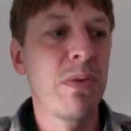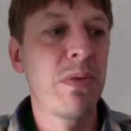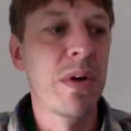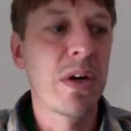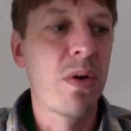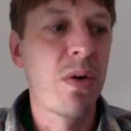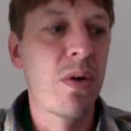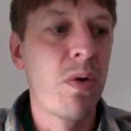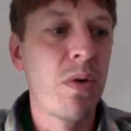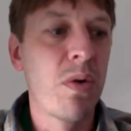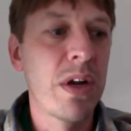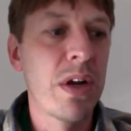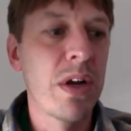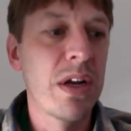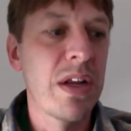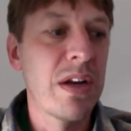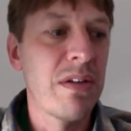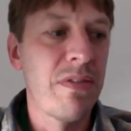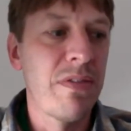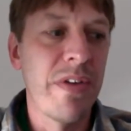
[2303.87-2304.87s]
recorded
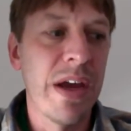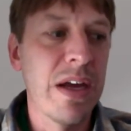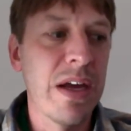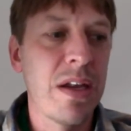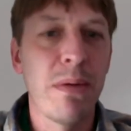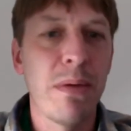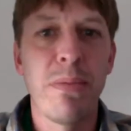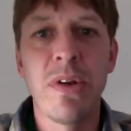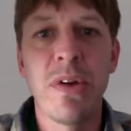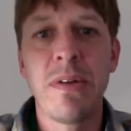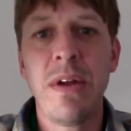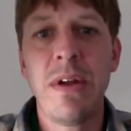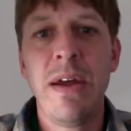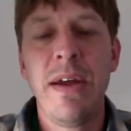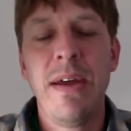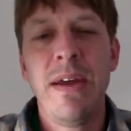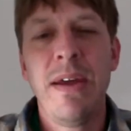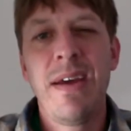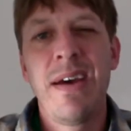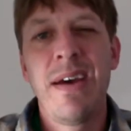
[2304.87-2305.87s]
and available.
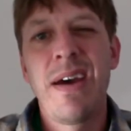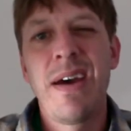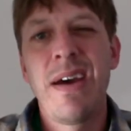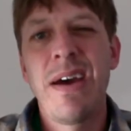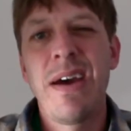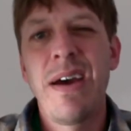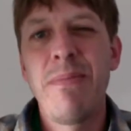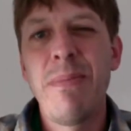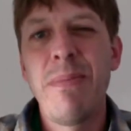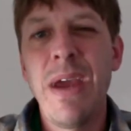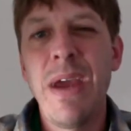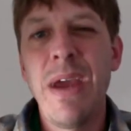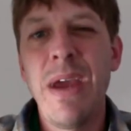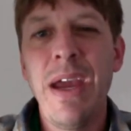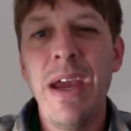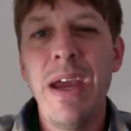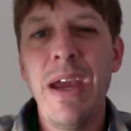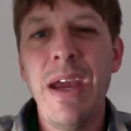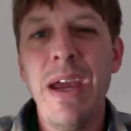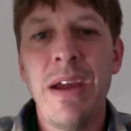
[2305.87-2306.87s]
I
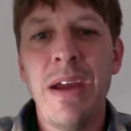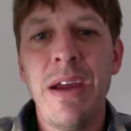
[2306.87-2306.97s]
may